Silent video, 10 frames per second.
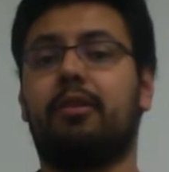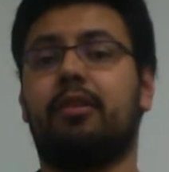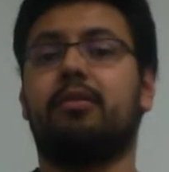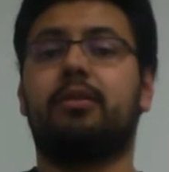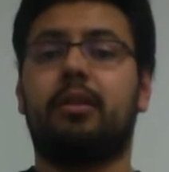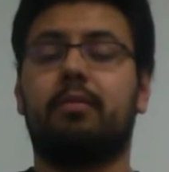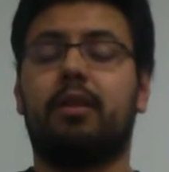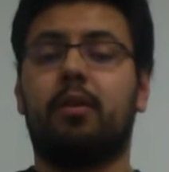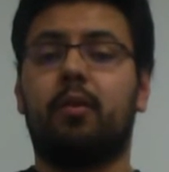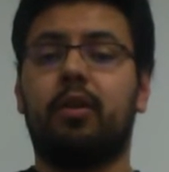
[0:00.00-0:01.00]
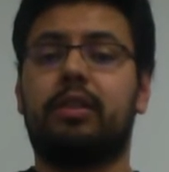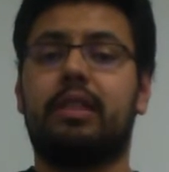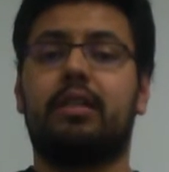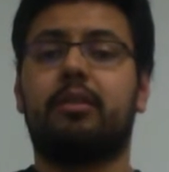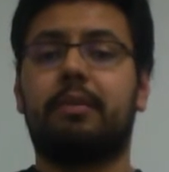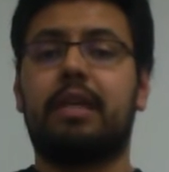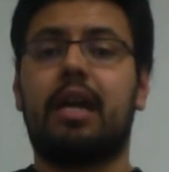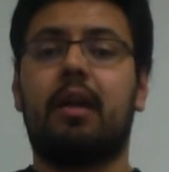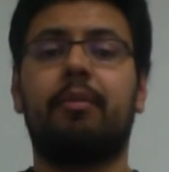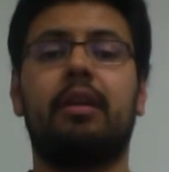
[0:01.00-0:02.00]
You know, it will take some
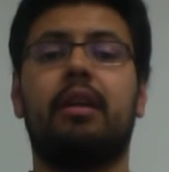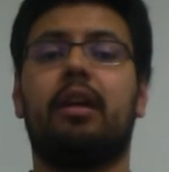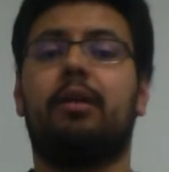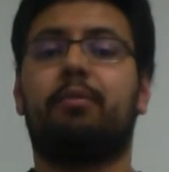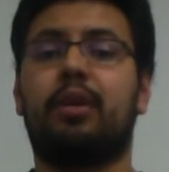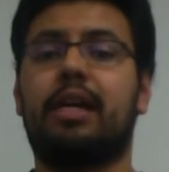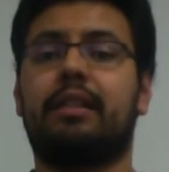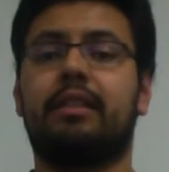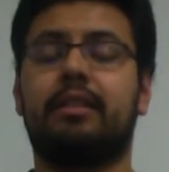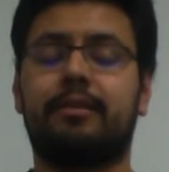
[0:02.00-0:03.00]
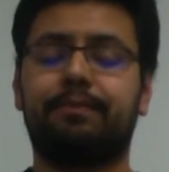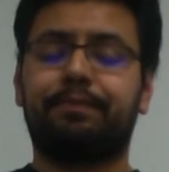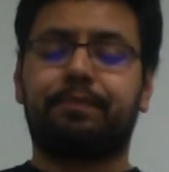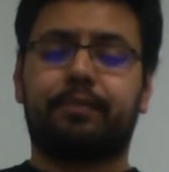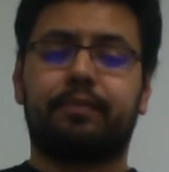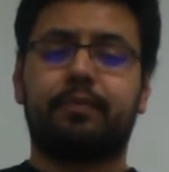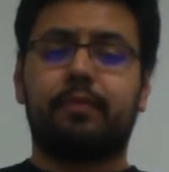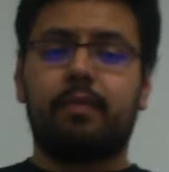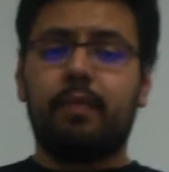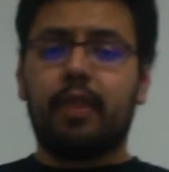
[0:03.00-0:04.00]
time and practice
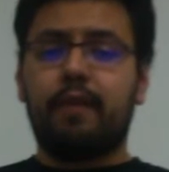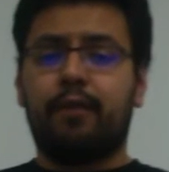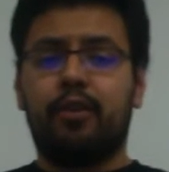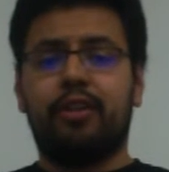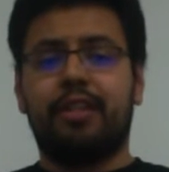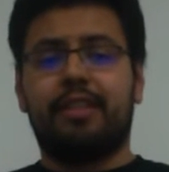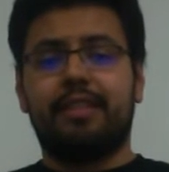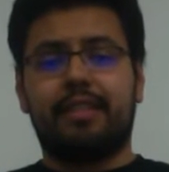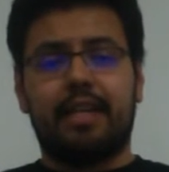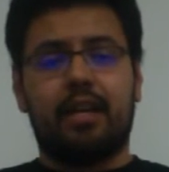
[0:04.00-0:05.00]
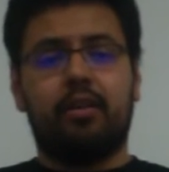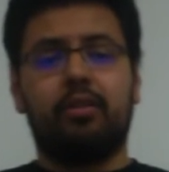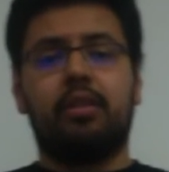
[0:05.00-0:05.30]
for you to get this down.